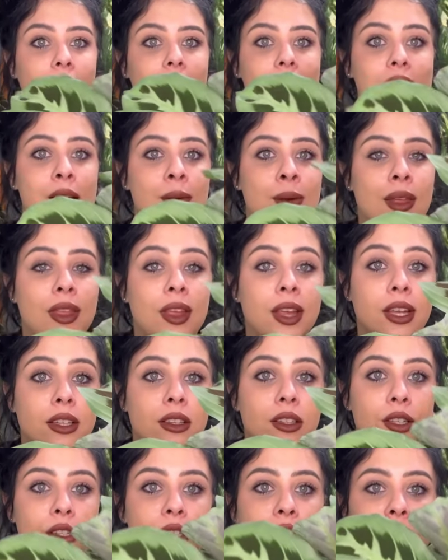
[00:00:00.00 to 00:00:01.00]
I think it
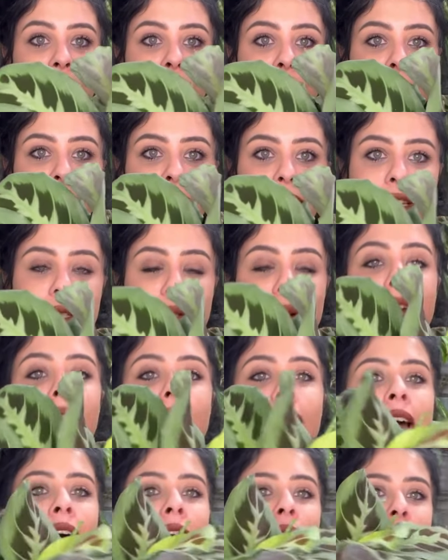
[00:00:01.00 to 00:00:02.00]
looks so nice right
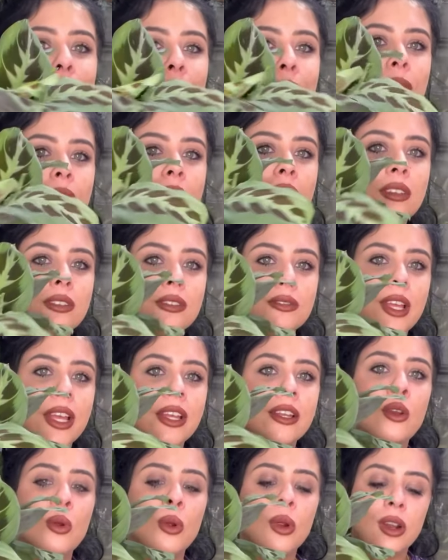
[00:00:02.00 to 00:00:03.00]
now.
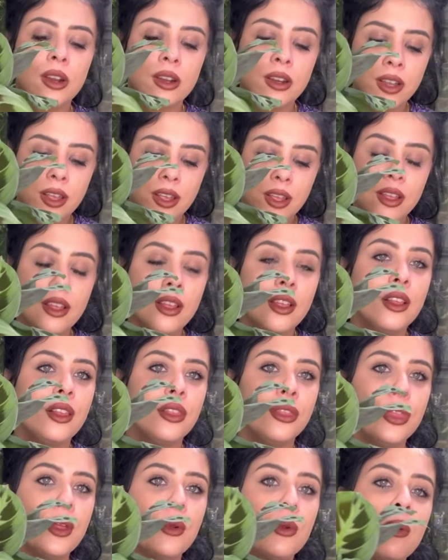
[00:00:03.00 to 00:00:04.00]
Ignore
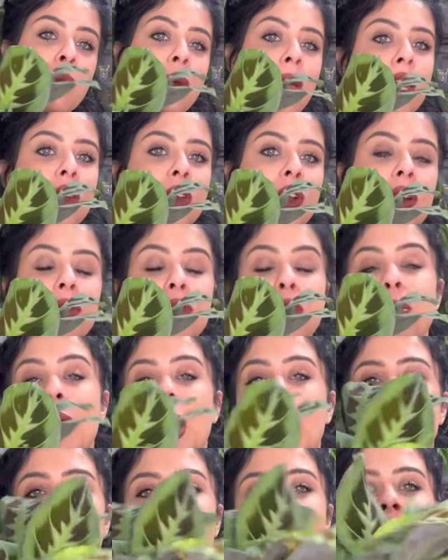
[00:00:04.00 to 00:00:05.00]
the remainder of the pot